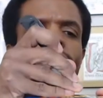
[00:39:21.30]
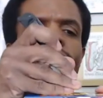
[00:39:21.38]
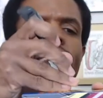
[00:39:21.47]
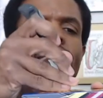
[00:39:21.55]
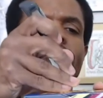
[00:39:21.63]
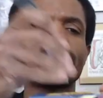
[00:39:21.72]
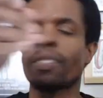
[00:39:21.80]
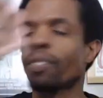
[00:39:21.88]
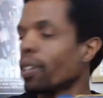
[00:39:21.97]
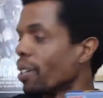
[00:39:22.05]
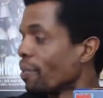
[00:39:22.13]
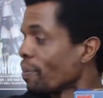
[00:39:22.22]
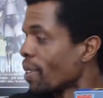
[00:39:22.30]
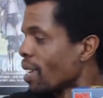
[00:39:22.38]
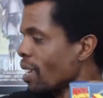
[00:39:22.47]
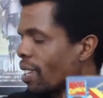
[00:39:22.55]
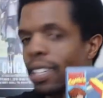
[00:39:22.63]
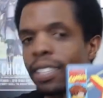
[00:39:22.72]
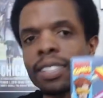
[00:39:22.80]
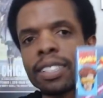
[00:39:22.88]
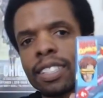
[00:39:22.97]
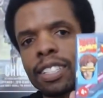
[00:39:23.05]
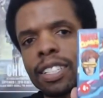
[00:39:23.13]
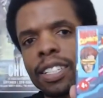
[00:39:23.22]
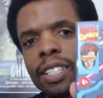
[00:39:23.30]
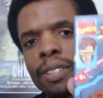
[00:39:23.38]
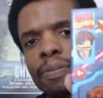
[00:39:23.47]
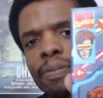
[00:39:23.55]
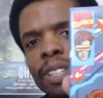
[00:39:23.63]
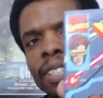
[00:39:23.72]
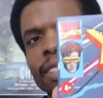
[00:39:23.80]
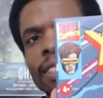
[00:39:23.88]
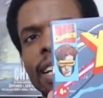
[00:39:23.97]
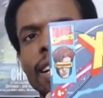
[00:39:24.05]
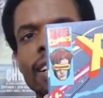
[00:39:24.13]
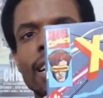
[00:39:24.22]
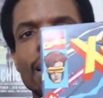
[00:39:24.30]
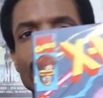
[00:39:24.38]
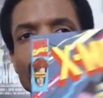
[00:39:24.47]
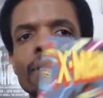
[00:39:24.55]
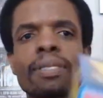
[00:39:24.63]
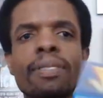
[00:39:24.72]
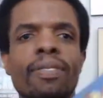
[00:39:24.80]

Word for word: uh, there we go. This is the Cyclops